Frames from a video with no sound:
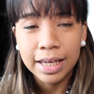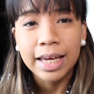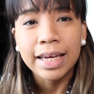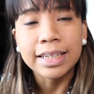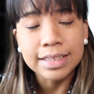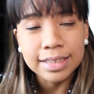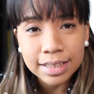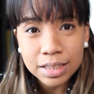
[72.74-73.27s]

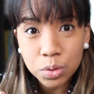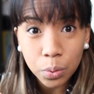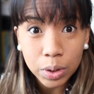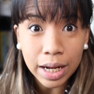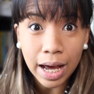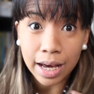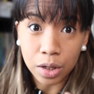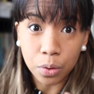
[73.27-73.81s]
Is this
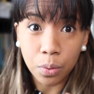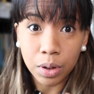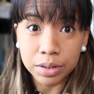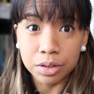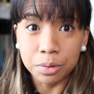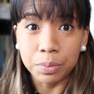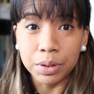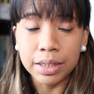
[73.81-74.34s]
what I
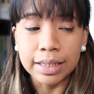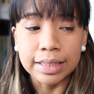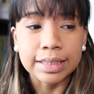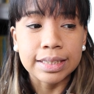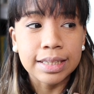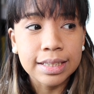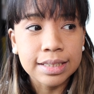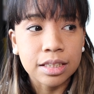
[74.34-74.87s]
want to be?
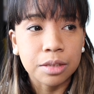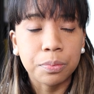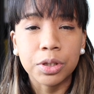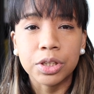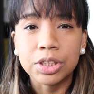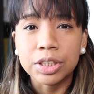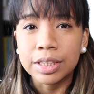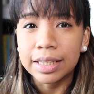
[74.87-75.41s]
Is this the
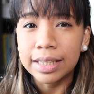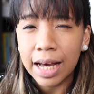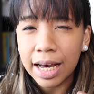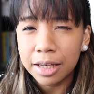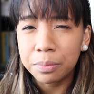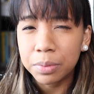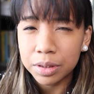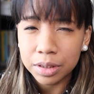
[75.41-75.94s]
person that
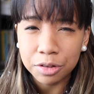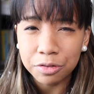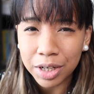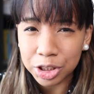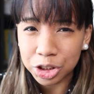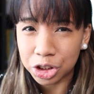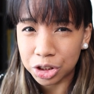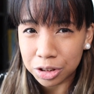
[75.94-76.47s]
I believe
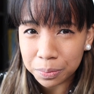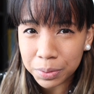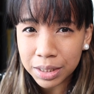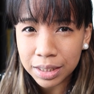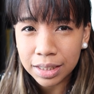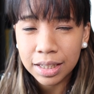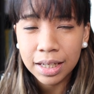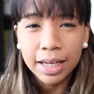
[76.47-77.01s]
I should
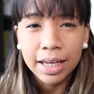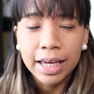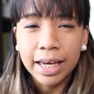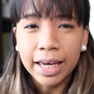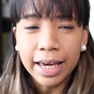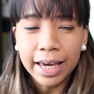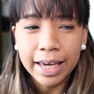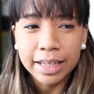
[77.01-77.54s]
be?
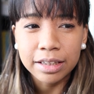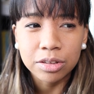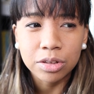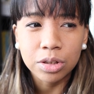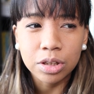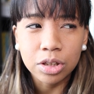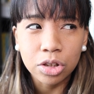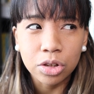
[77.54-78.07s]

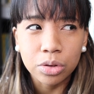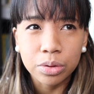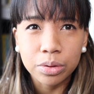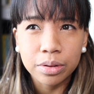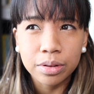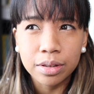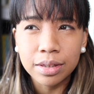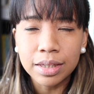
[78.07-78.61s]
And
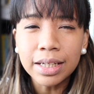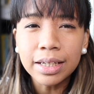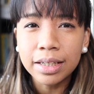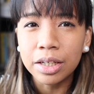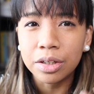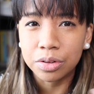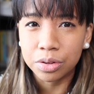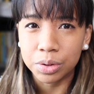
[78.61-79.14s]

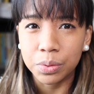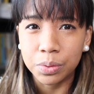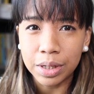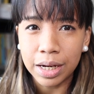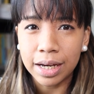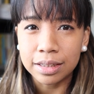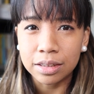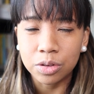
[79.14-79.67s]
thinking through
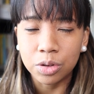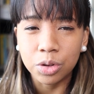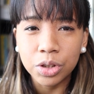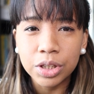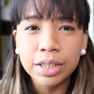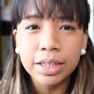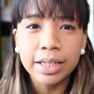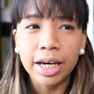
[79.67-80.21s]
that
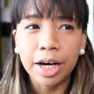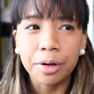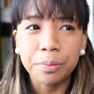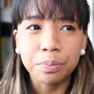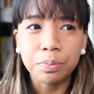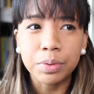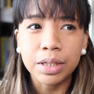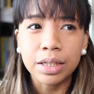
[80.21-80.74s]
really
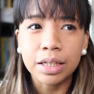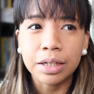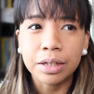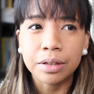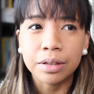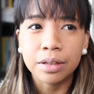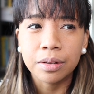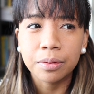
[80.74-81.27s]
helped
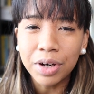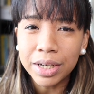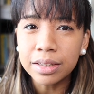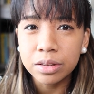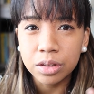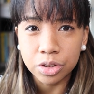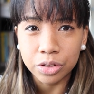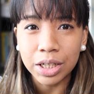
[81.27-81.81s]
me
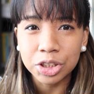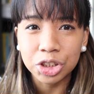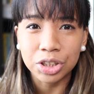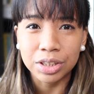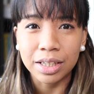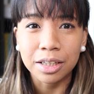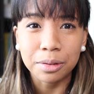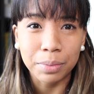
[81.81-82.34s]
find
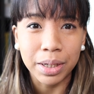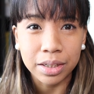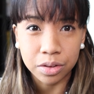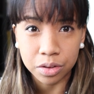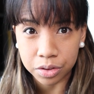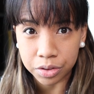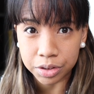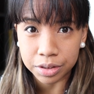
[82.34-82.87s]
direction in my
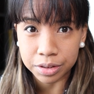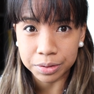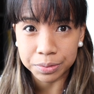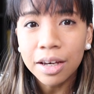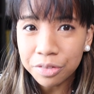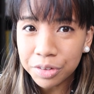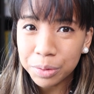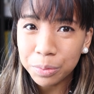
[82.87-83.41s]
career.
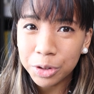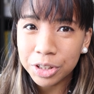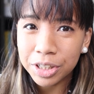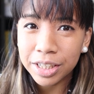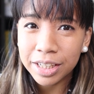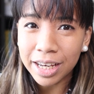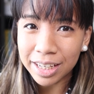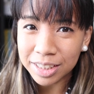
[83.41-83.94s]
Every
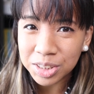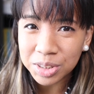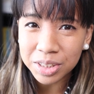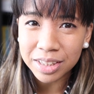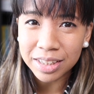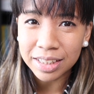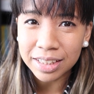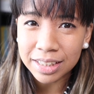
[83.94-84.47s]
morning, I
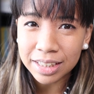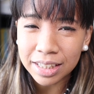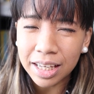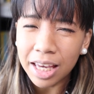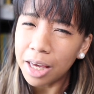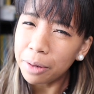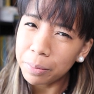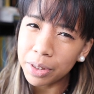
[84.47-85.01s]
start thinking,
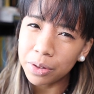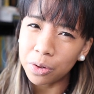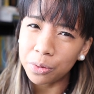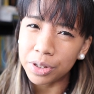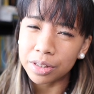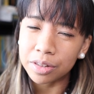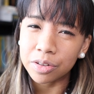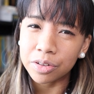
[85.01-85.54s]
am I
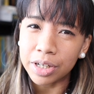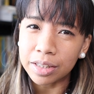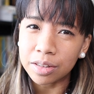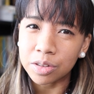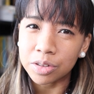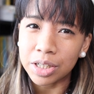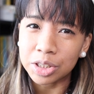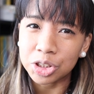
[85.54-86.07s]
going in the right
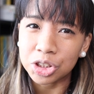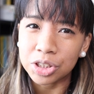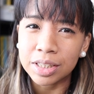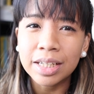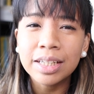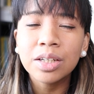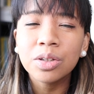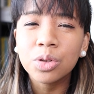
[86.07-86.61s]
direction?
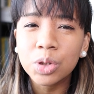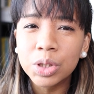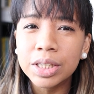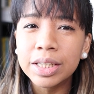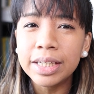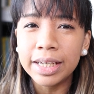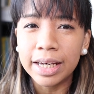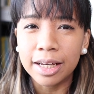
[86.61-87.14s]
And it
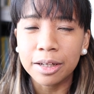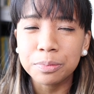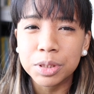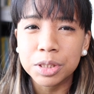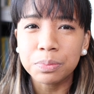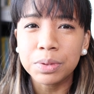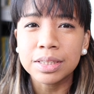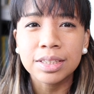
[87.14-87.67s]
really
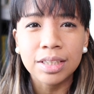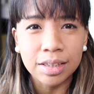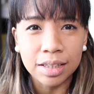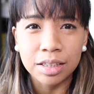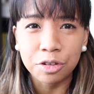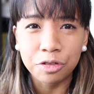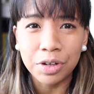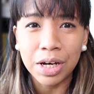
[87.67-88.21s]
helps me
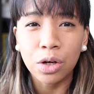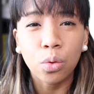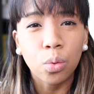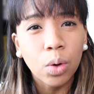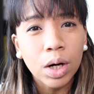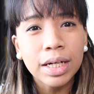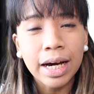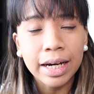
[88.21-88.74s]
solidify
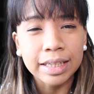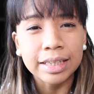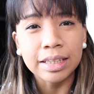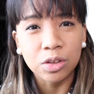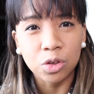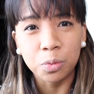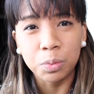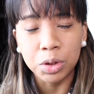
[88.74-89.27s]
what I
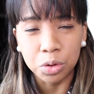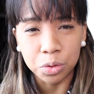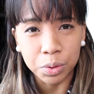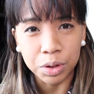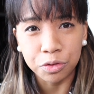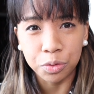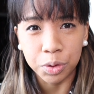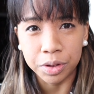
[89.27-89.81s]
need to be
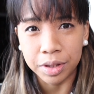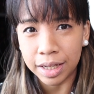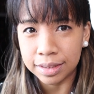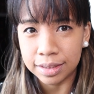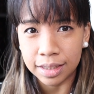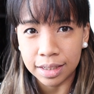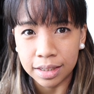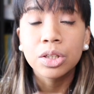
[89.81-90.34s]
doing for
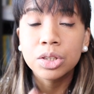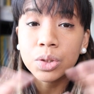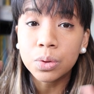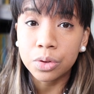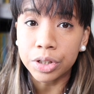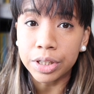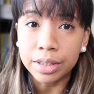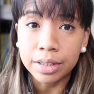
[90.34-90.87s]
that day. So
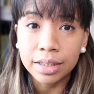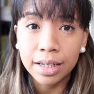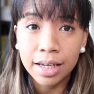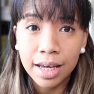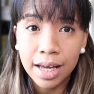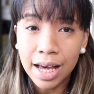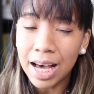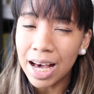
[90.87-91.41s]
great,
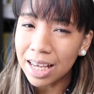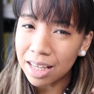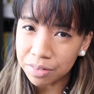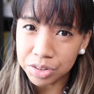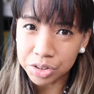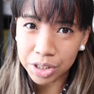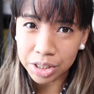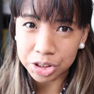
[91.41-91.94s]
I
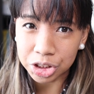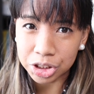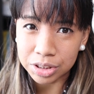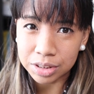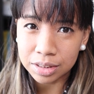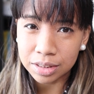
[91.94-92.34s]
have direction.